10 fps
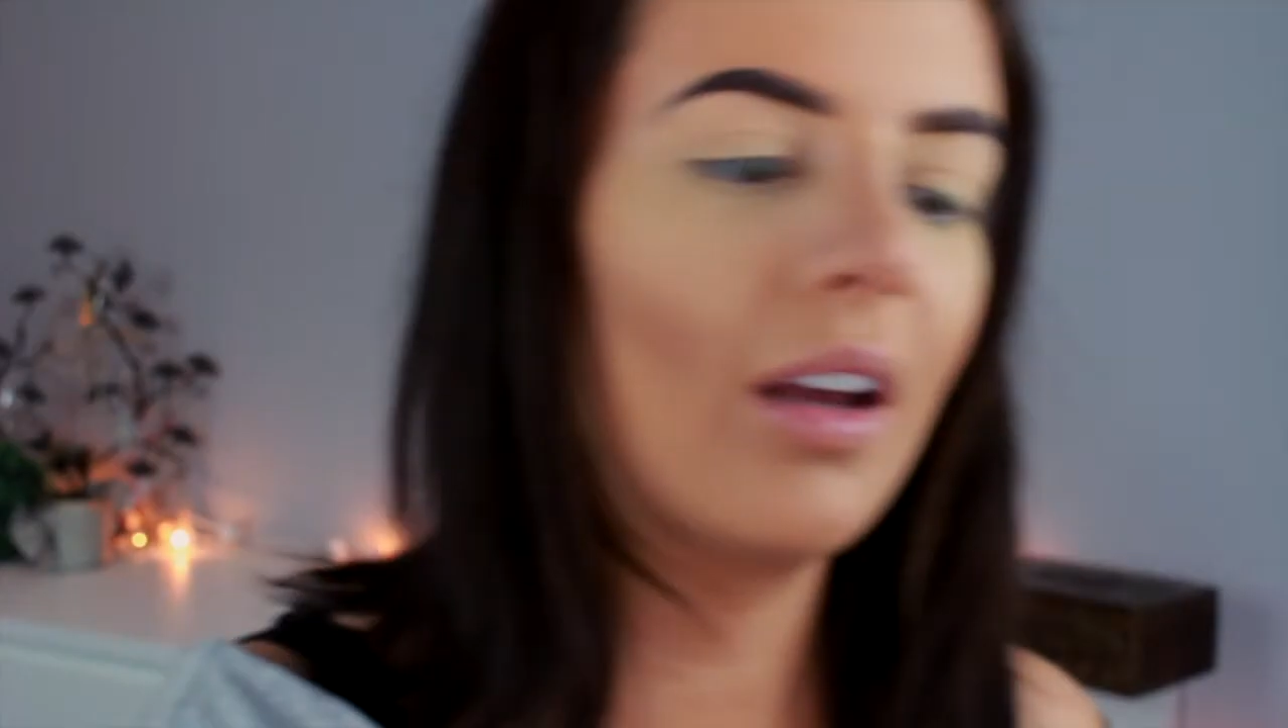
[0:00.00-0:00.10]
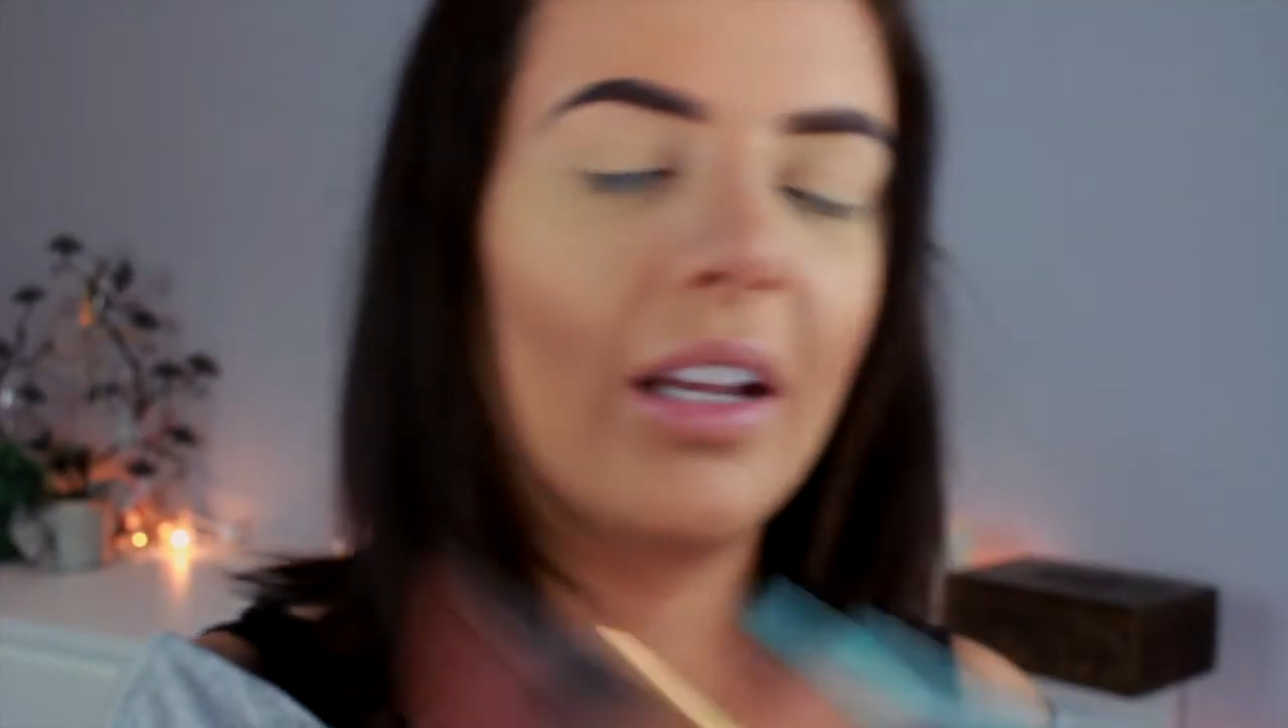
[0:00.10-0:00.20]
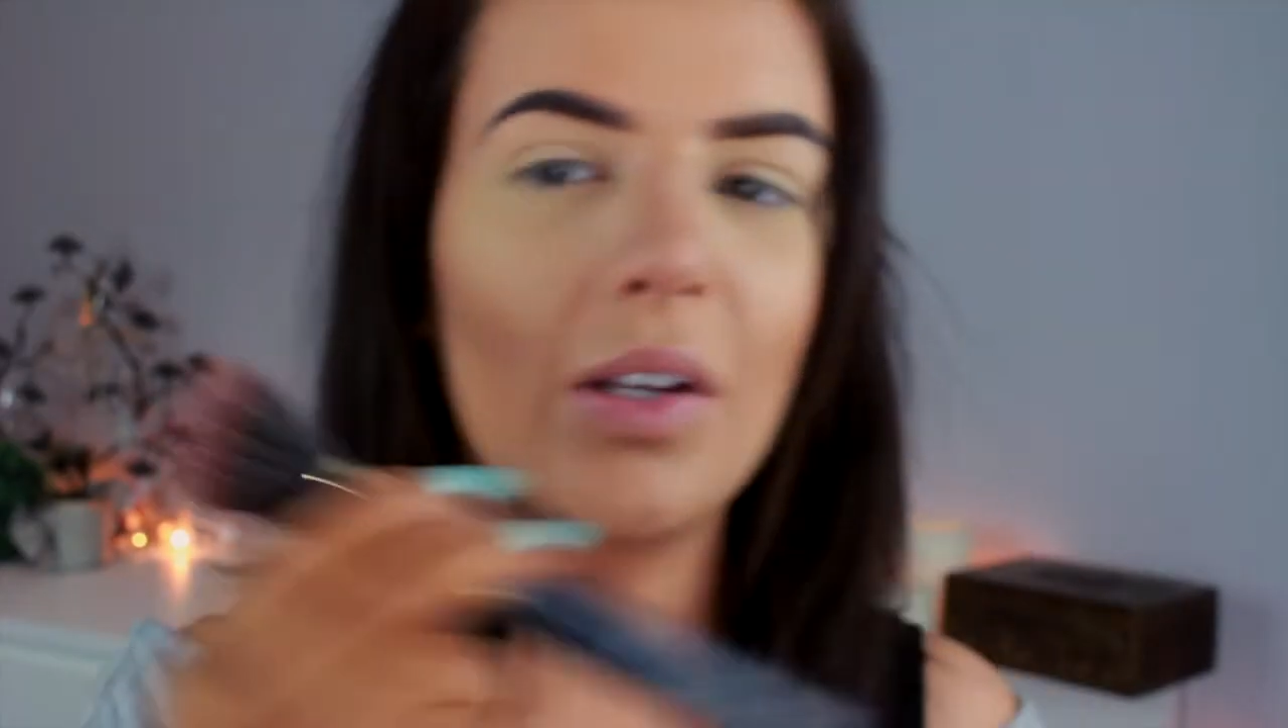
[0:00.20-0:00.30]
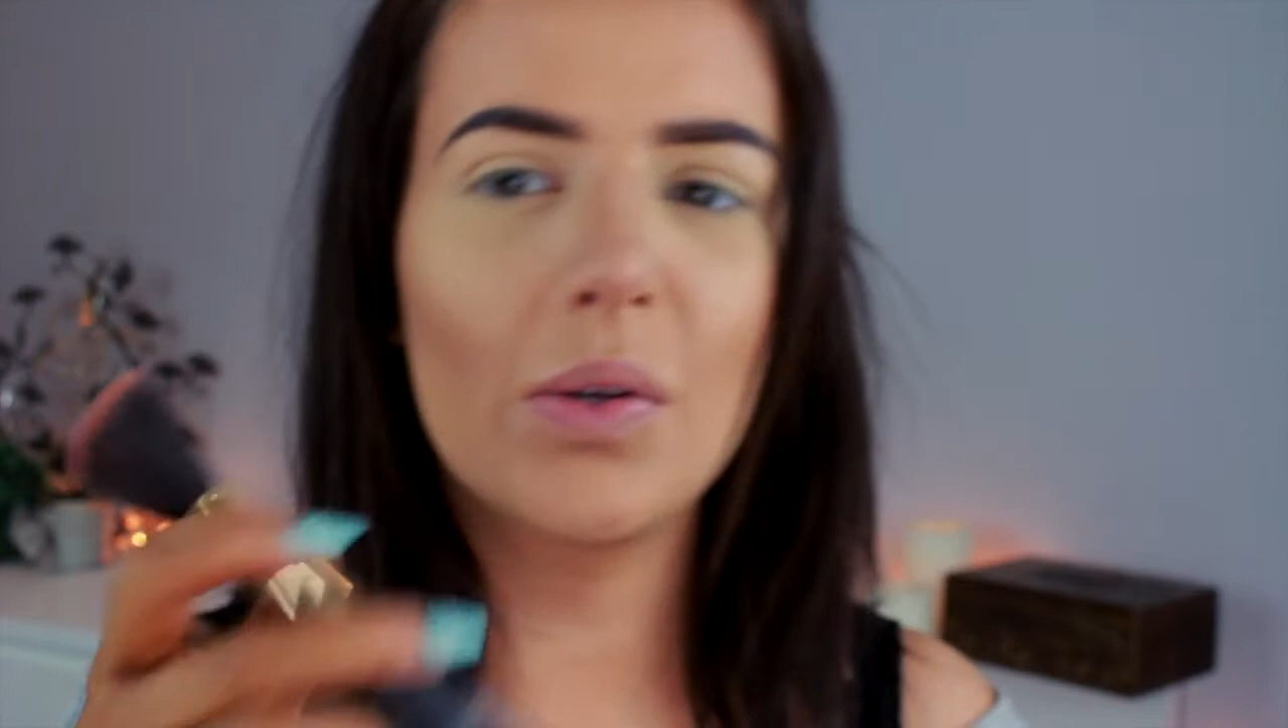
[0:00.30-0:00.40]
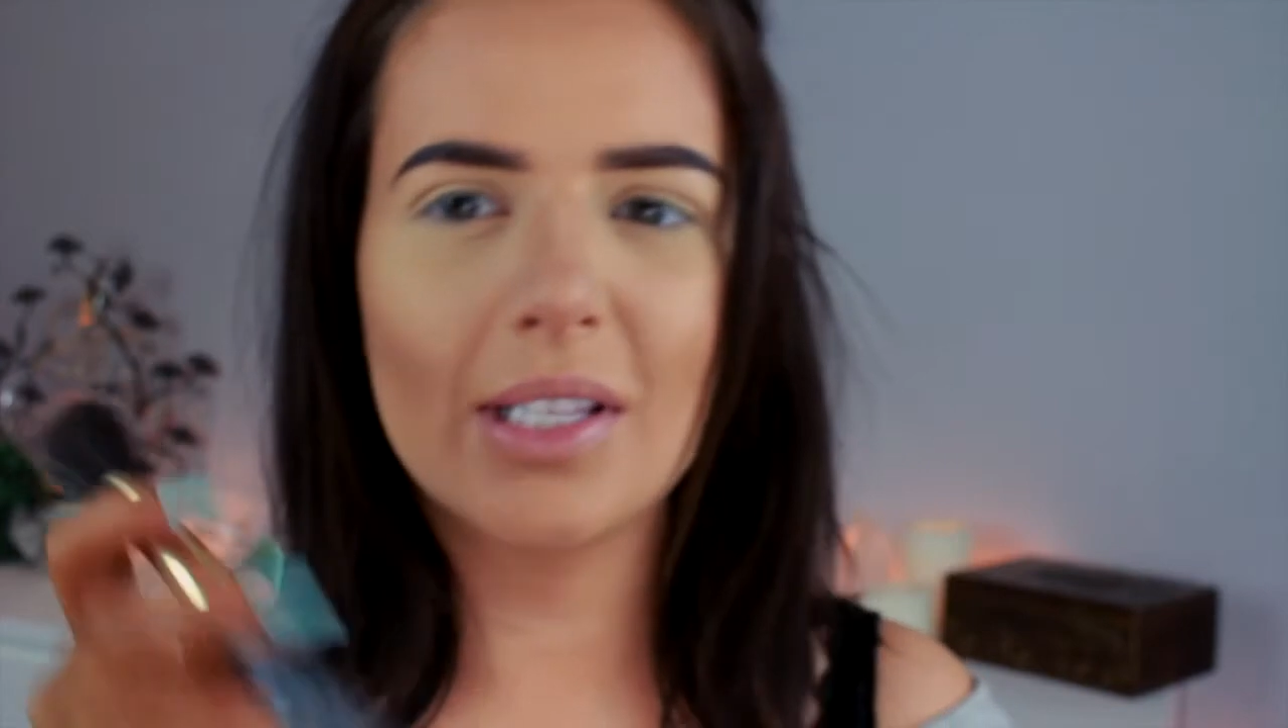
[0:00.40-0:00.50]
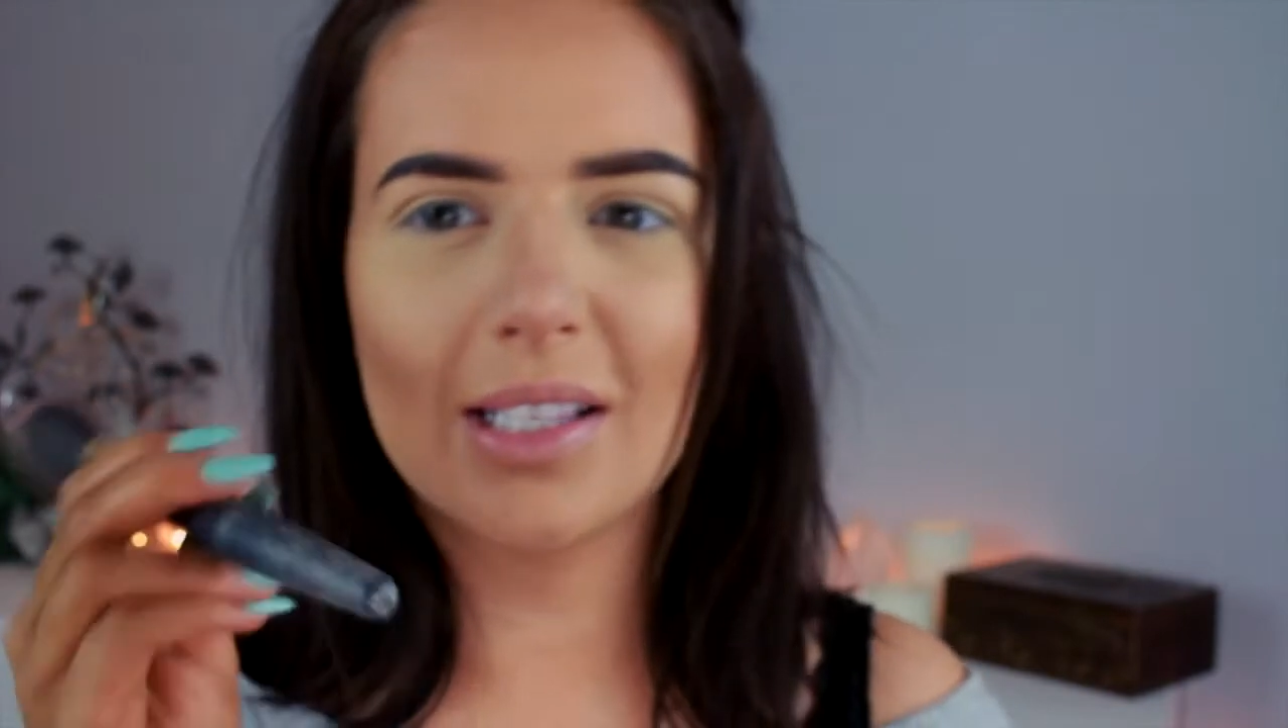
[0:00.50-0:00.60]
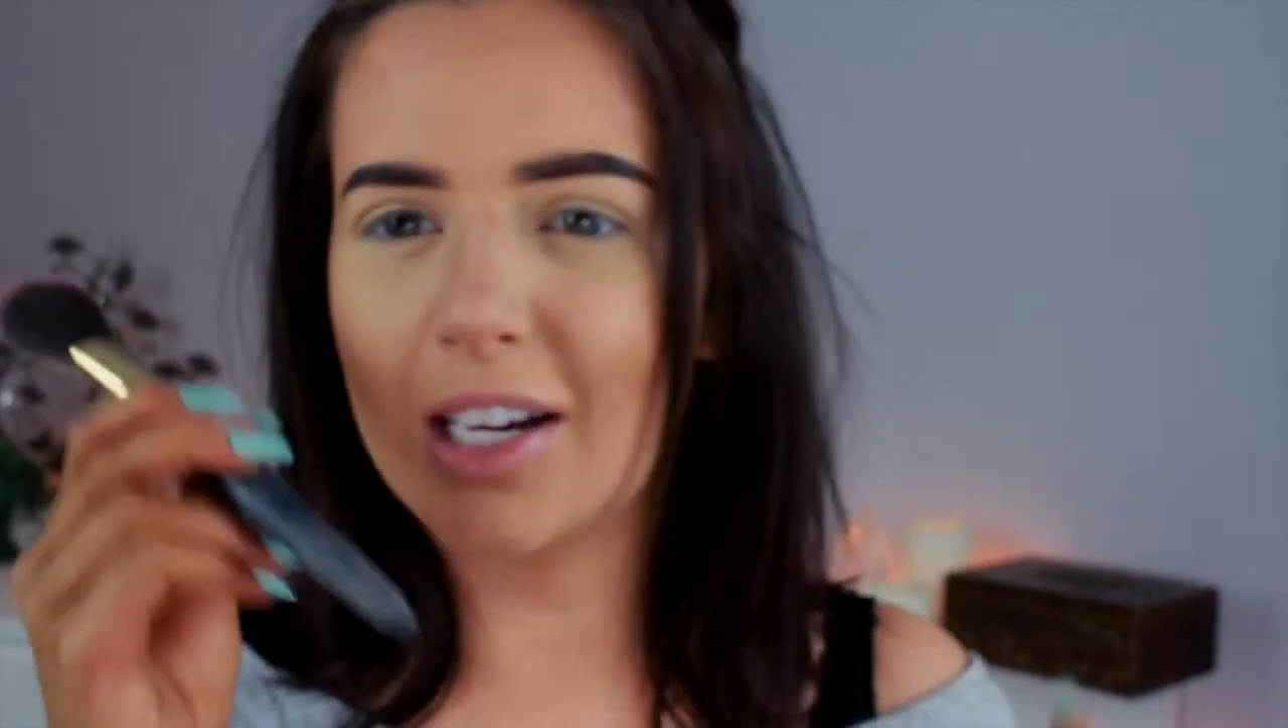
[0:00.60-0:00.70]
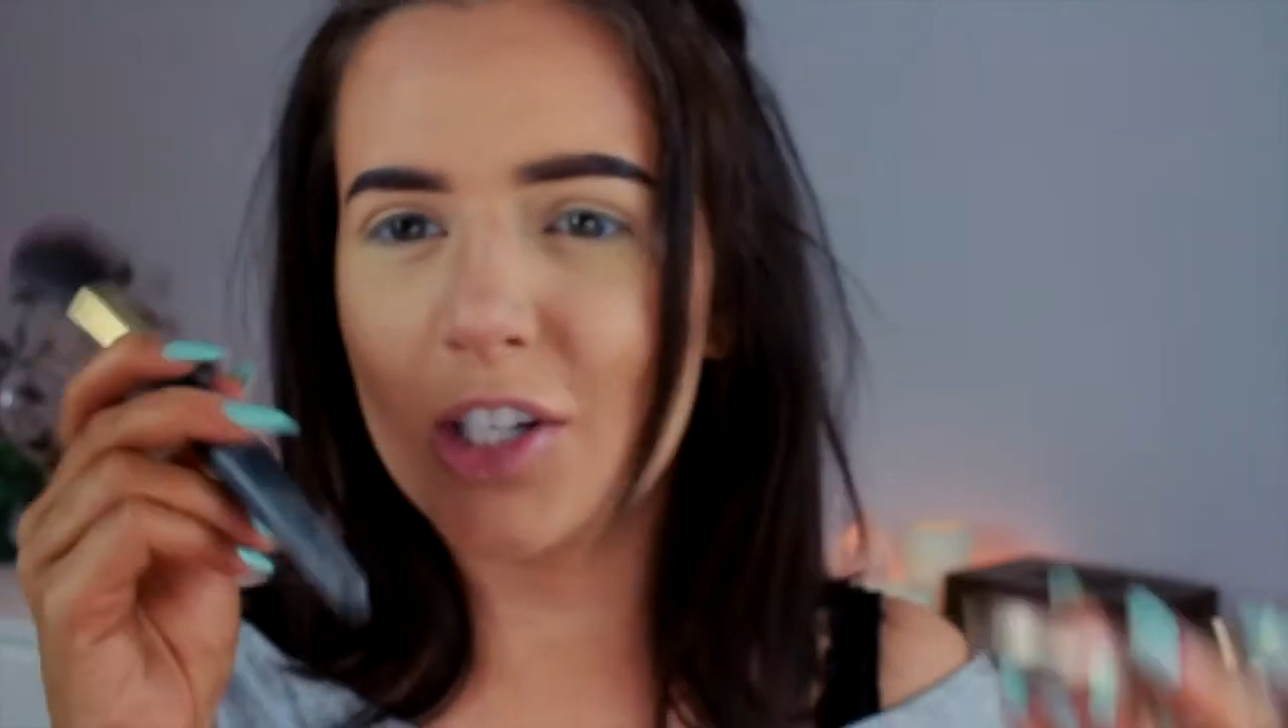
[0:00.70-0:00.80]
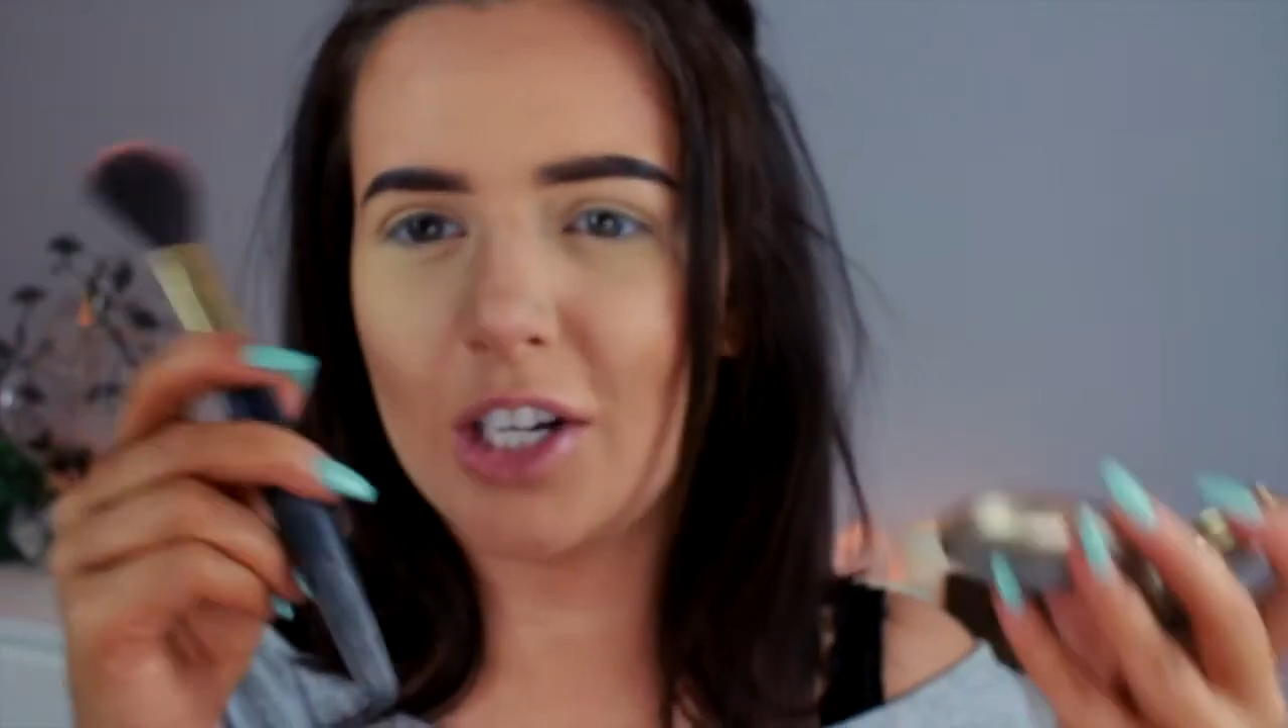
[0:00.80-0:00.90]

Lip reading: And I use this like